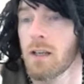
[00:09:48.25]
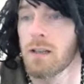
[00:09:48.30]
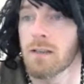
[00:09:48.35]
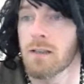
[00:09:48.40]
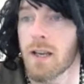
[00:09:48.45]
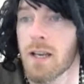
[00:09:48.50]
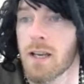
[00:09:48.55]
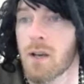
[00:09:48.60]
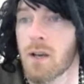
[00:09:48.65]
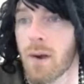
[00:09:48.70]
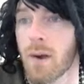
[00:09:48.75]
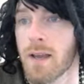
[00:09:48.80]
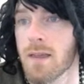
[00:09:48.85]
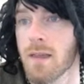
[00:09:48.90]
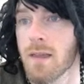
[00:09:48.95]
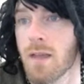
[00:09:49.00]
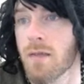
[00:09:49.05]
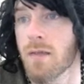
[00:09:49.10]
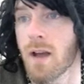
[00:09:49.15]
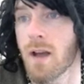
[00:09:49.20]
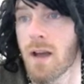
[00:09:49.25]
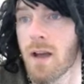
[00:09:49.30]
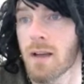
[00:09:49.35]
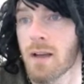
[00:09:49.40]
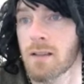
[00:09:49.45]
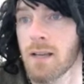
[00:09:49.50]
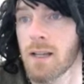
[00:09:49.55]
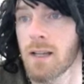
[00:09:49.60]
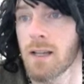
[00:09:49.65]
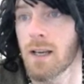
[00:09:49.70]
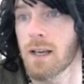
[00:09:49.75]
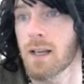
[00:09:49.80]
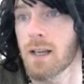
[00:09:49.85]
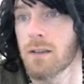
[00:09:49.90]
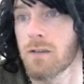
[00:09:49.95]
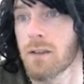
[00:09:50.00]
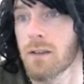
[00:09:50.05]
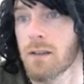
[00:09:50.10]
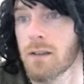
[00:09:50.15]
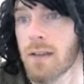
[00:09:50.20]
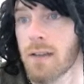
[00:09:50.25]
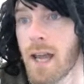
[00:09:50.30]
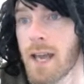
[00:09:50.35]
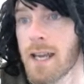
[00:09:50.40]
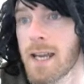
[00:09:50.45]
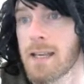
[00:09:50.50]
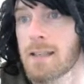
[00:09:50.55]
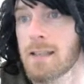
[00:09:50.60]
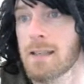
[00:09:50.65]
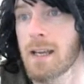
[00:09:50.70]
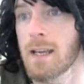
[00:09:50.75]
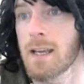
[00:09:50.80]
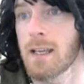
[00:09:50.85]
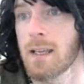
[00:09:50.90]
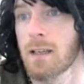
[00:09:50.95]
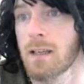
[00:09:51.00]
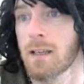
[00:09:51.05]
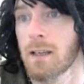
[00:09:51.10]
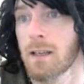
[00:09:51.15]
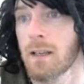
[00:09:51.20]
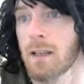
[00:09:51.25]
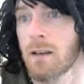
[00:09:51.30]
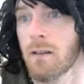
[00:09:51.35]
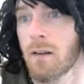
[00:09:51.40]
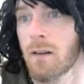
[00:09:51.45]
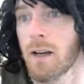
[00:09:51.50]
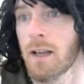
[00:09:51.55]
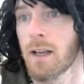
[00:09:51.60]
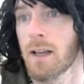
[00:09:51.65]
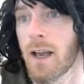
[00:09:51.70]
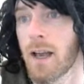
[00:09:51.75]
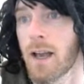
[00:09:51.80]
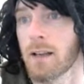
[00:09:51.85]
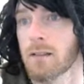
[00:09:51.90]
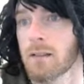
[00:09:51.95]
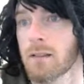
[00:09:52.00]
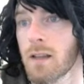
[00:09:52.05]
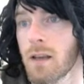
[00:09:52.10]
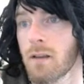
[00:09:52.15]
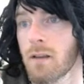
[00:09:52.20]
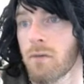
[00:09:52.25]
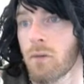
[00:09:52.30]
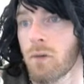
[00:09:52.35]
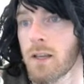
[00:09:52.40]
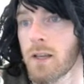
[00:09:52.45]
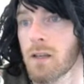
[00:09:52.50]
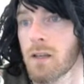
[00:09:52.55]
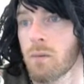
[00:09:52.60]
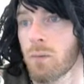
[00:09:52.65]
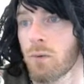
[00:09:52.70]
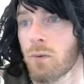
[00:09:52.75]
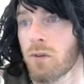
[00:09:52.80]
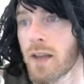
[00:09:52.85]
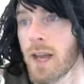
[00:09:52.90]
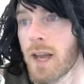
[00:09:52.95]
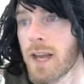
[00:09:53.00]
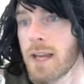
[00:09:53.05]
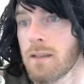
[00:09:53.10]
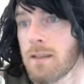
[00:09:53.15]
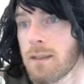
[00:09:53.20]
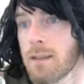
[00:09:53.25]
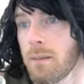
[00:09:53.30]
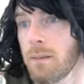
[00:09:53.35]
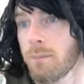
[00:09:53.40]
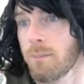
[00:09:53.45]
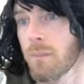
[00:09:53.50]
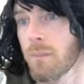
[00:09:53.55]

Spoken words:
Take away the 30, that gives us 80, right? X therefore equals 80